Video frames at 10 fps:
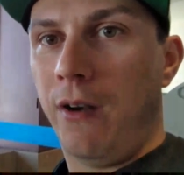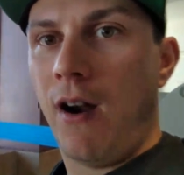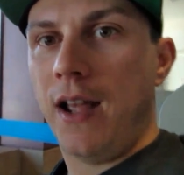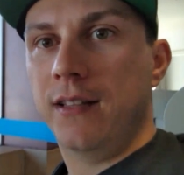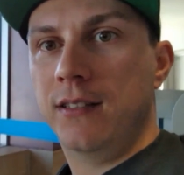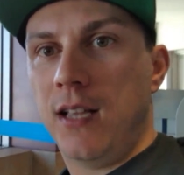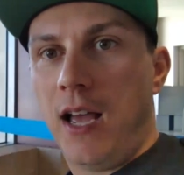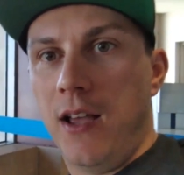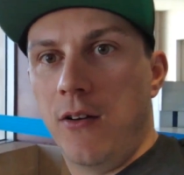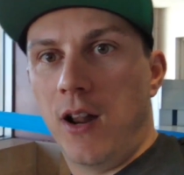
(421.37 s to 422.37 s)
he rides. I
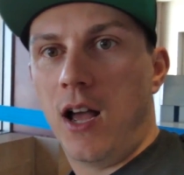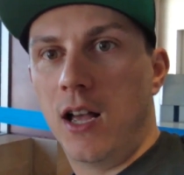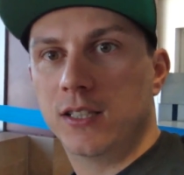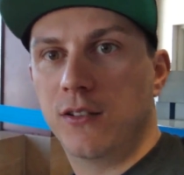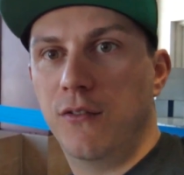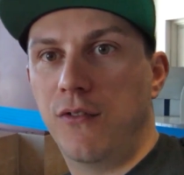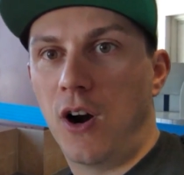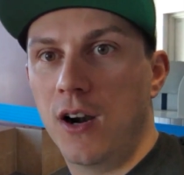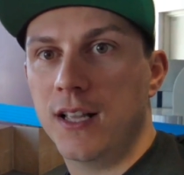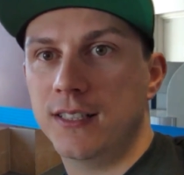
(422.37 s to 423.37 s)
oh. own a
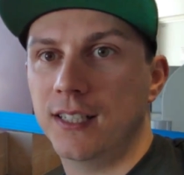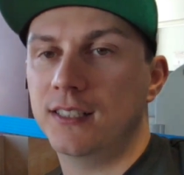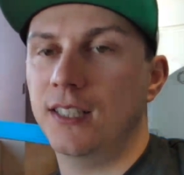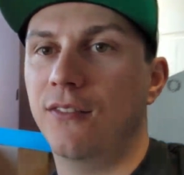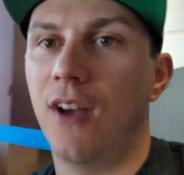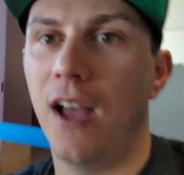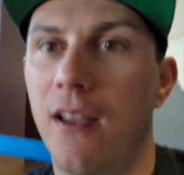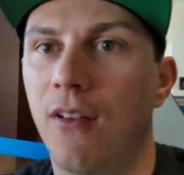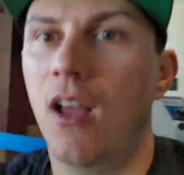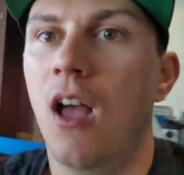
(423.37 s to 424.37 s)
Husqvarna
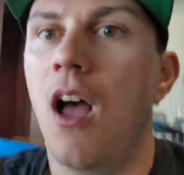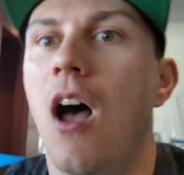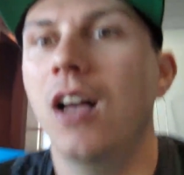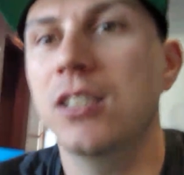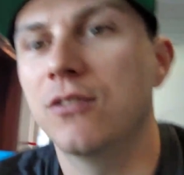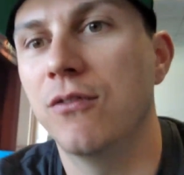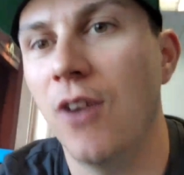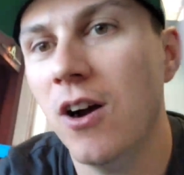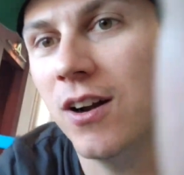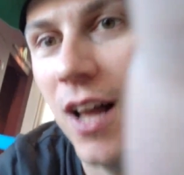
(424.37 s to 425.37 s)
65.
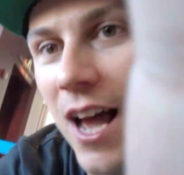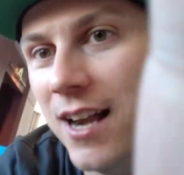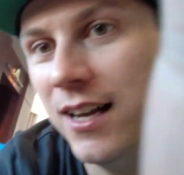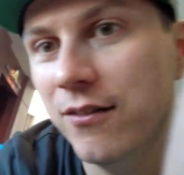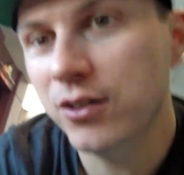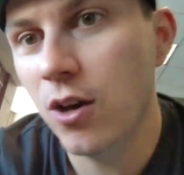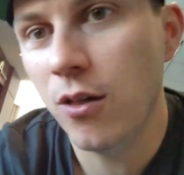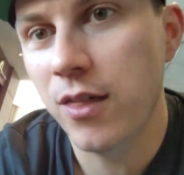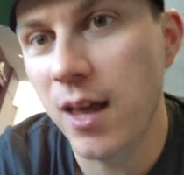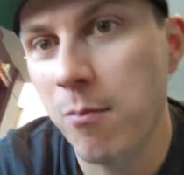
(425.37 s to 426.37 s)
Husqvarna, I didn't even know they